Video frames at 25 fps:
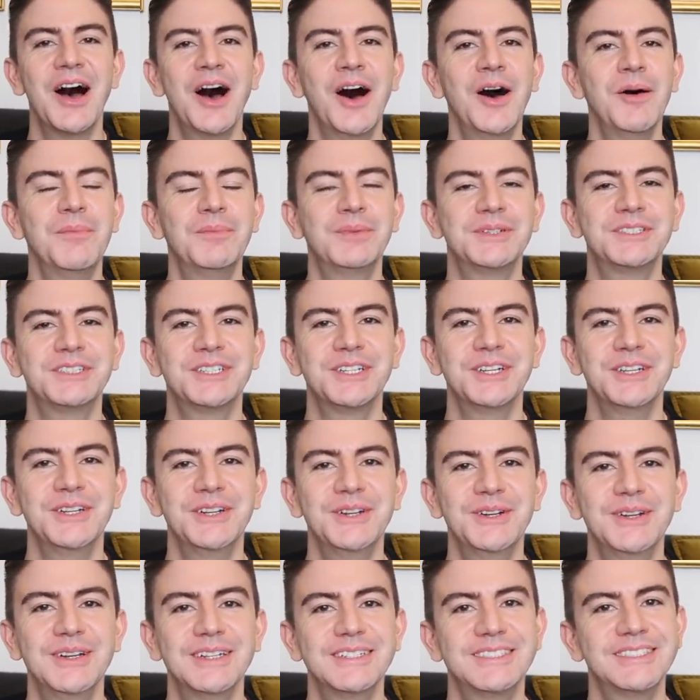up
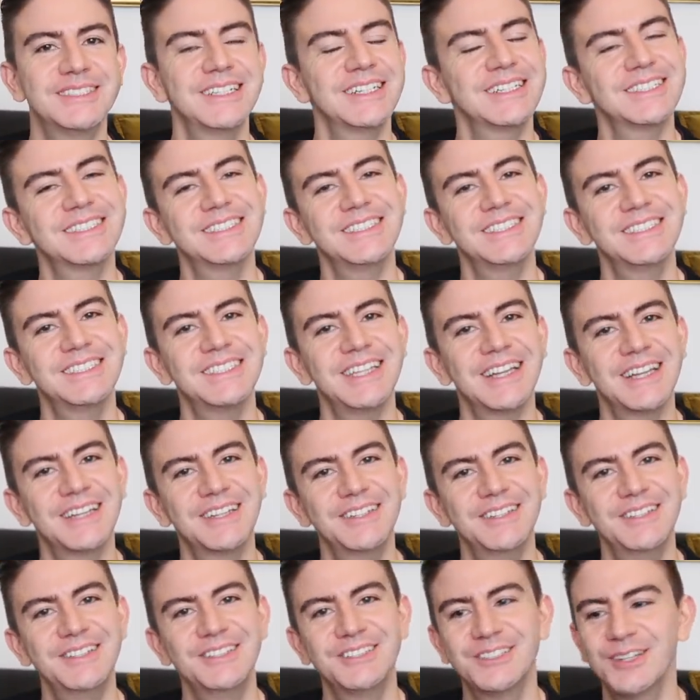to 60
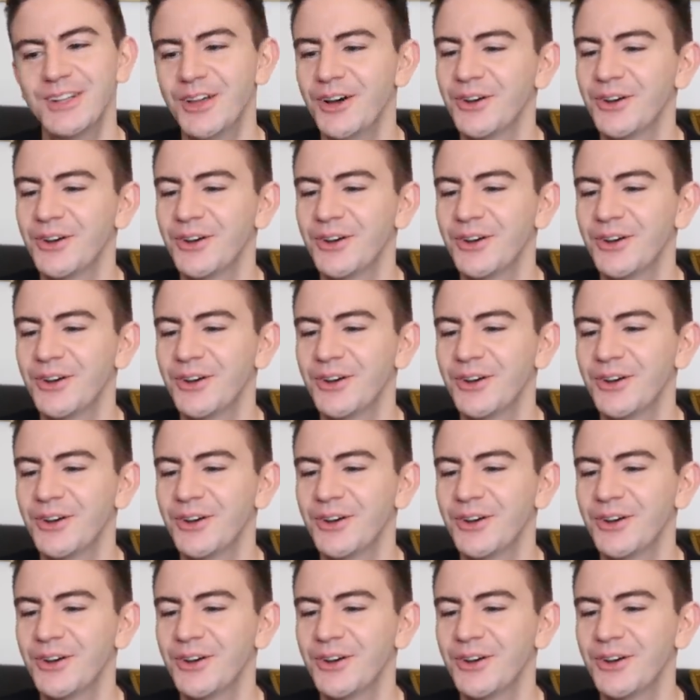seconds